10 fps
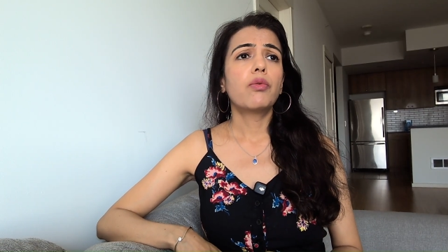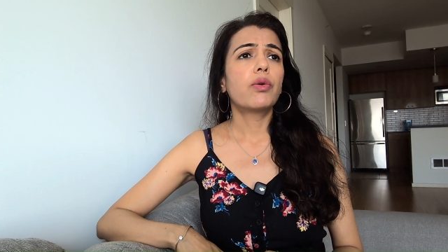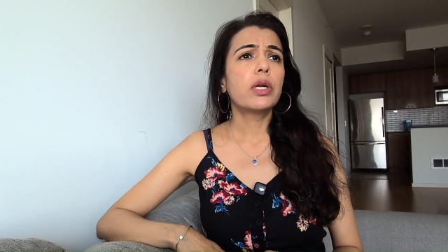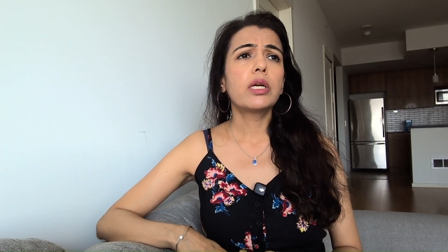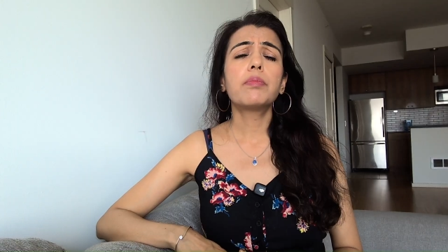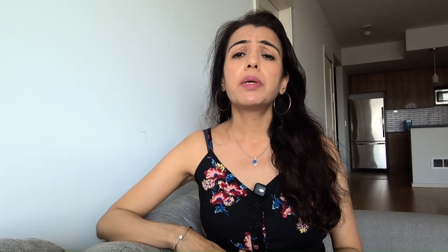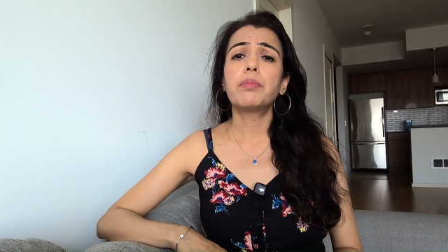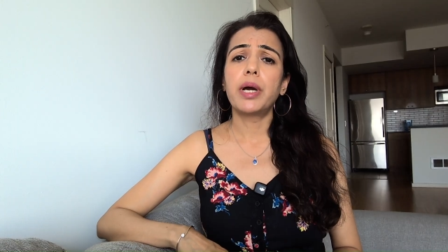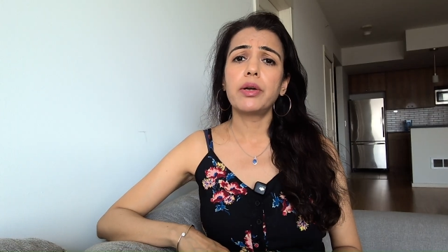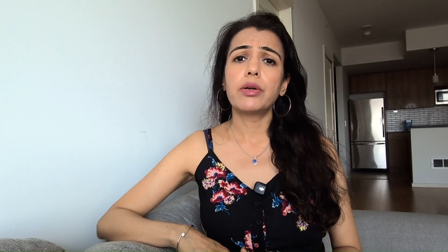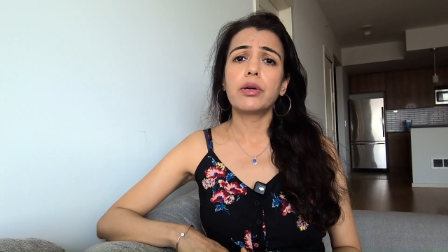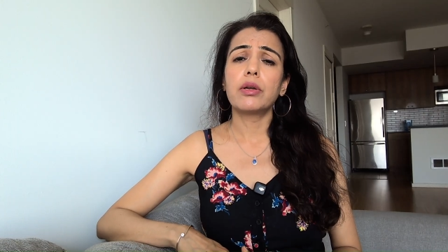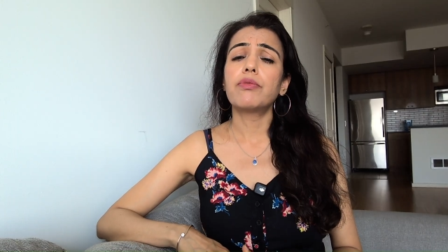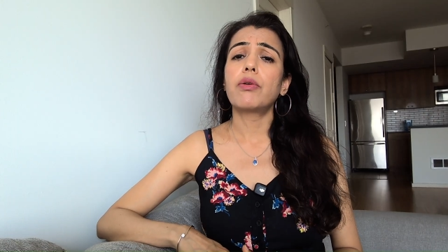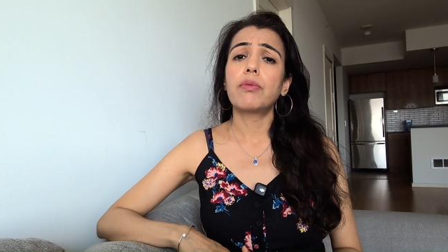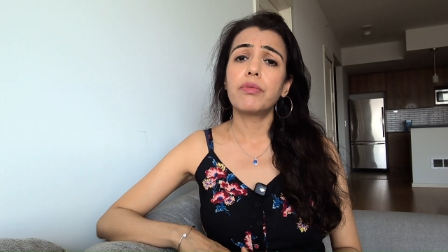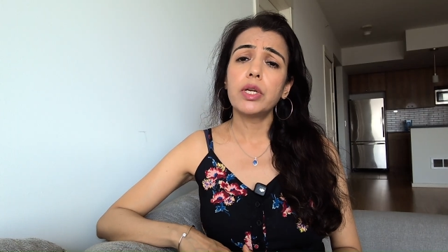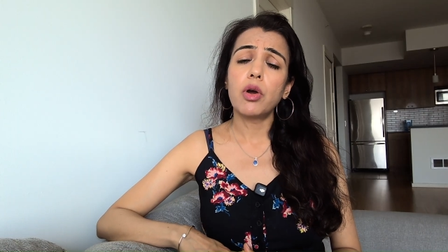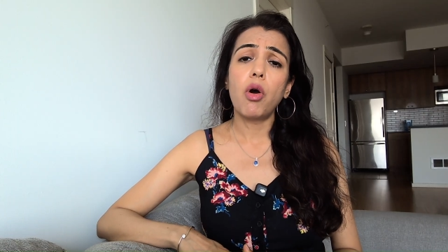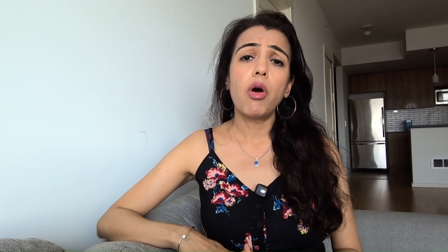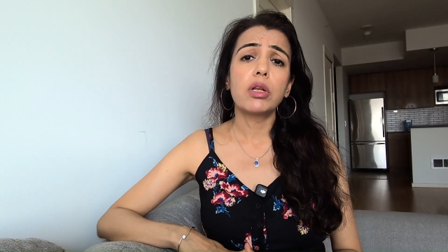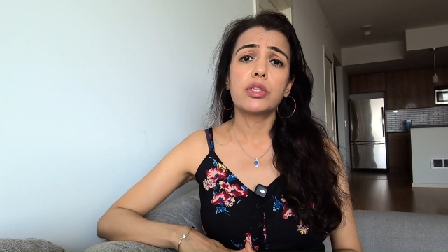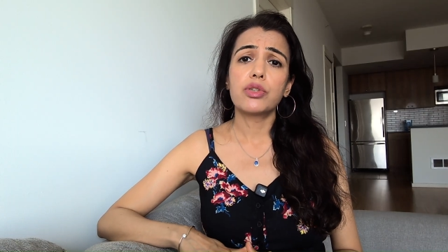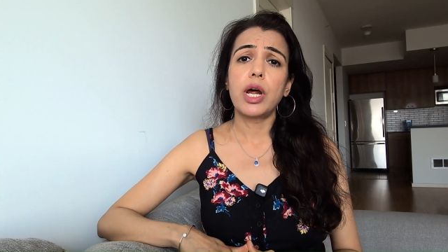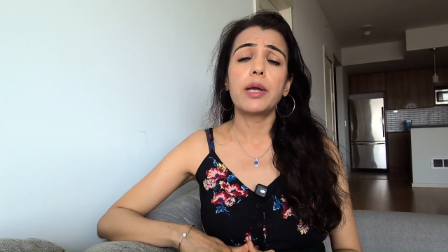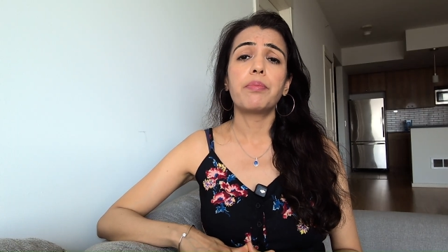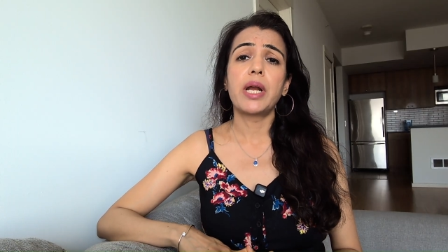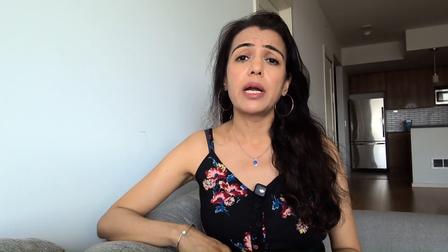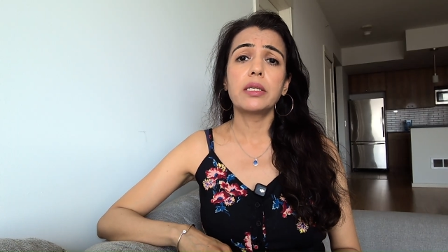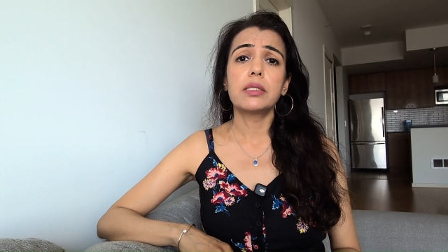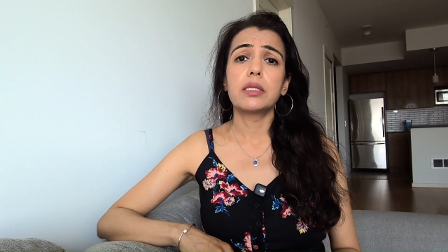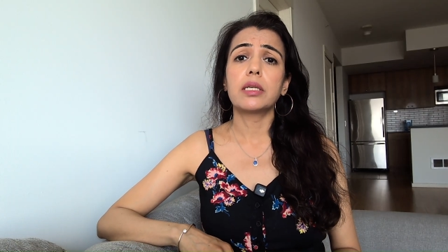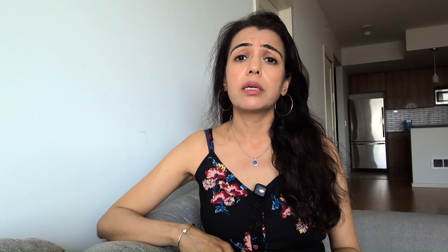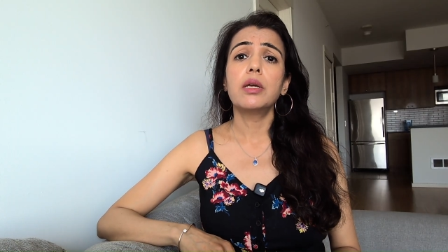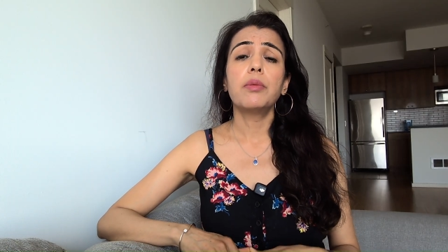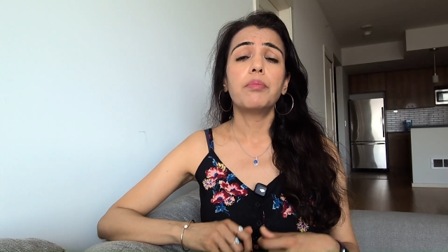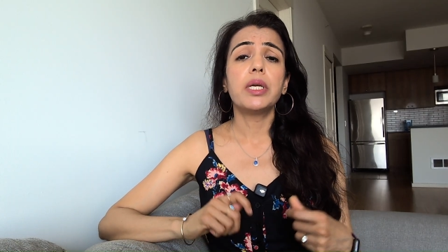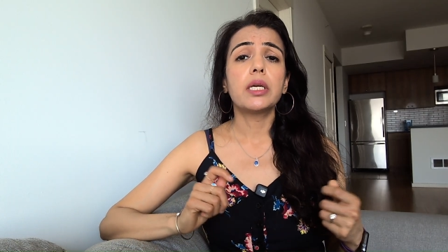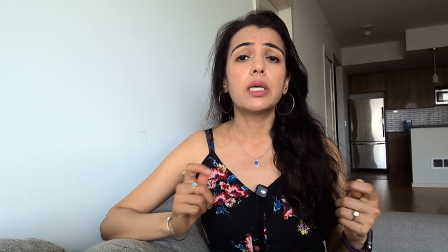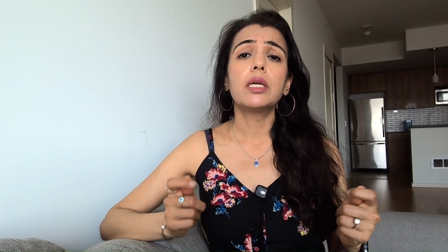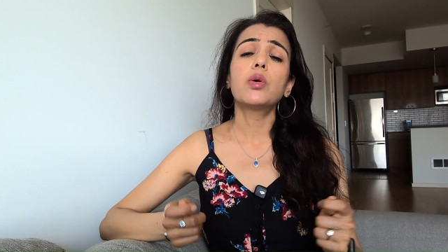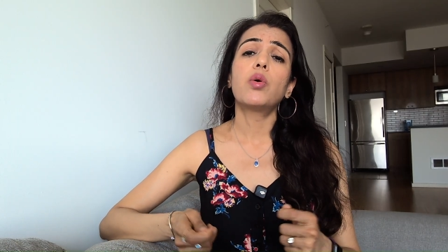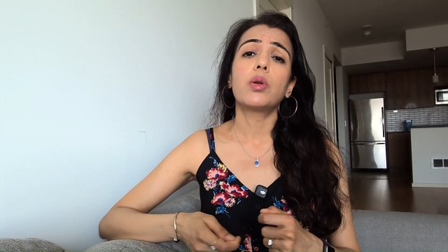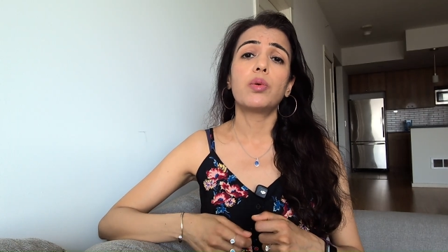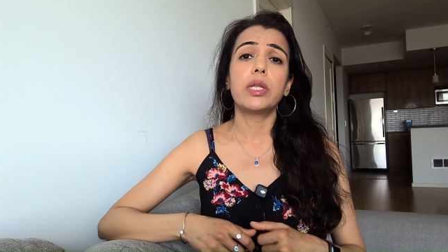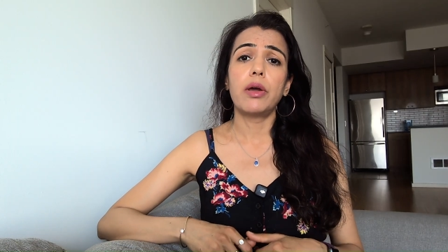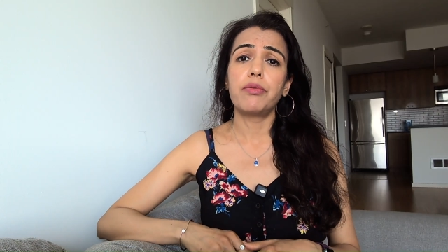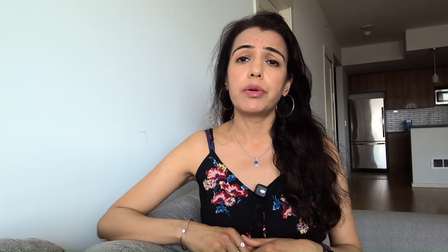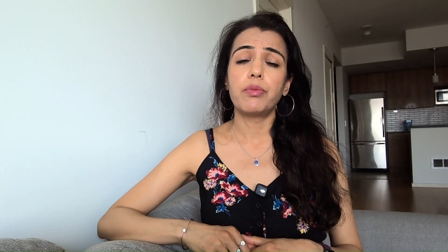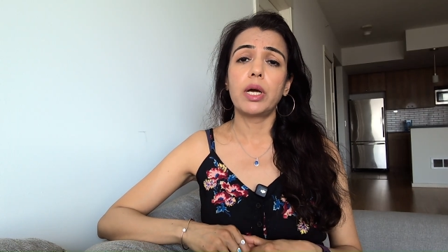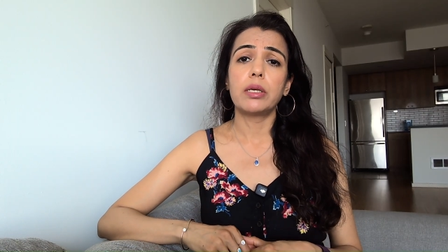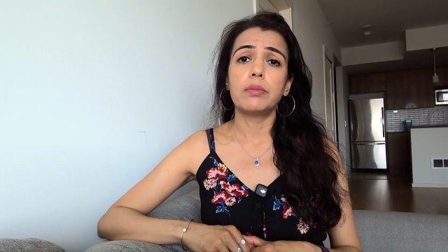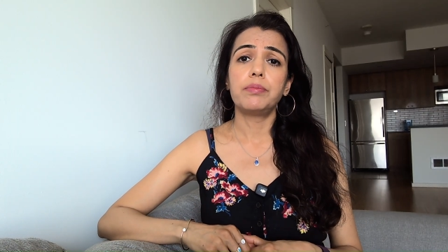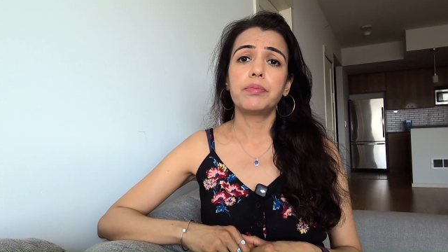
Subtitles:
Wouldn't it be better if we all try practicing being equal with everyone?